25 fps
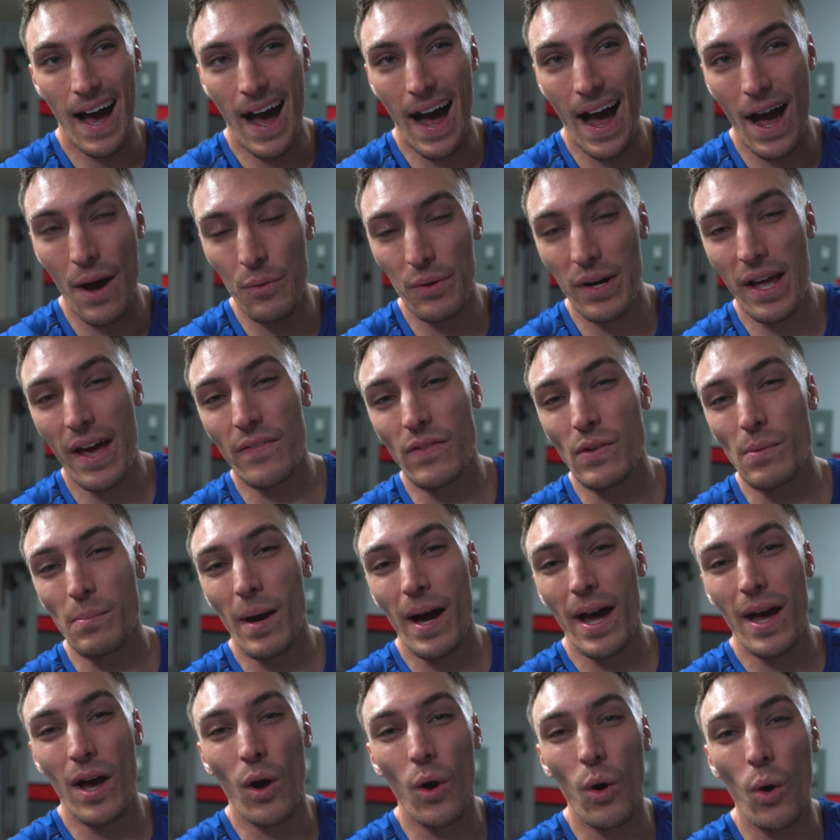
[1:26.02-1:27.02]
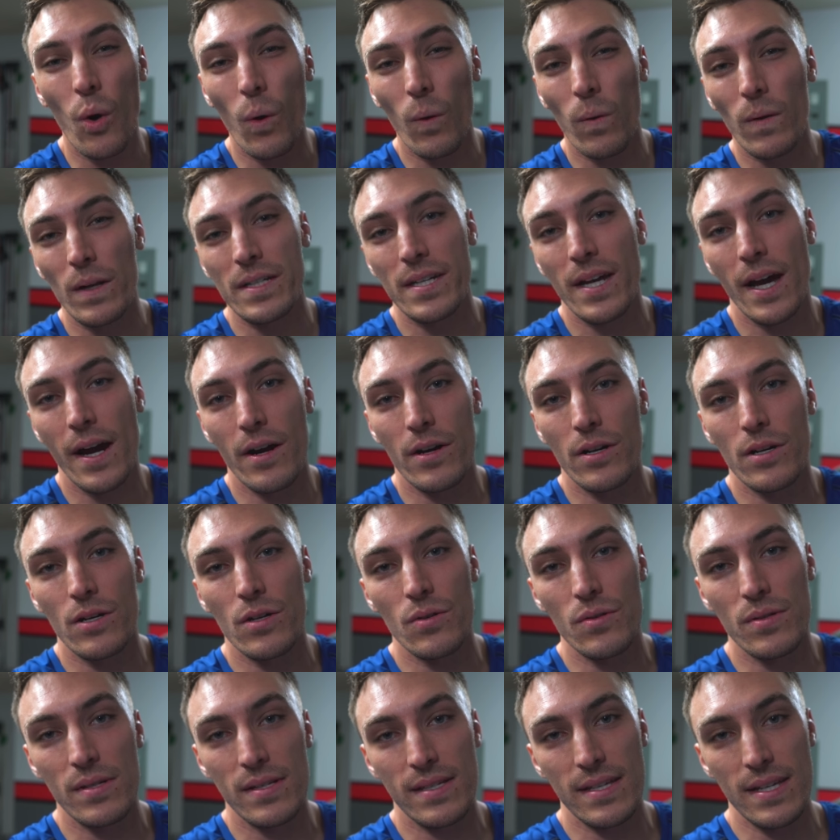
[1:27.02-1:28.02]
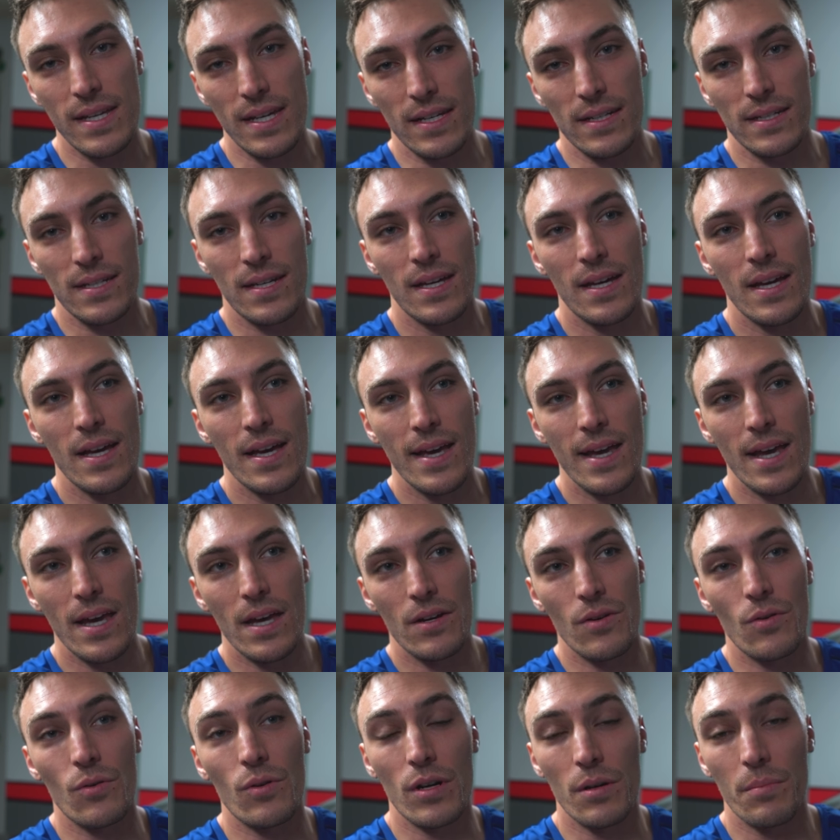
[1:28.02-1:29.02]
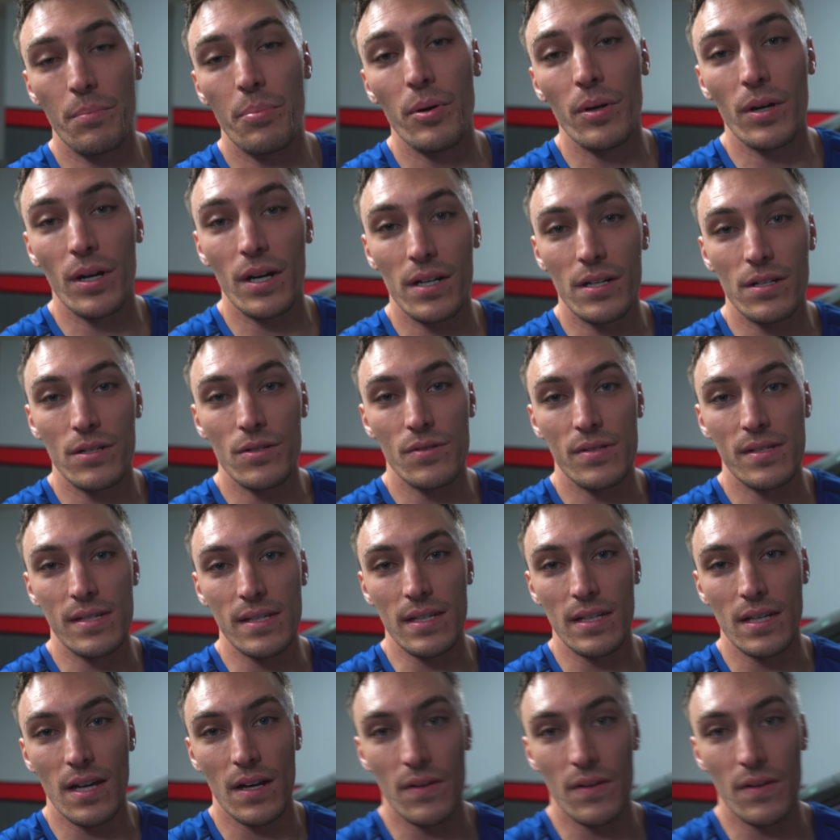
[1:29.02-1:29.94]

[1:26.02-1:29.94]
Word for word: I would have to buy a whole entire new seat in order to put on a new seat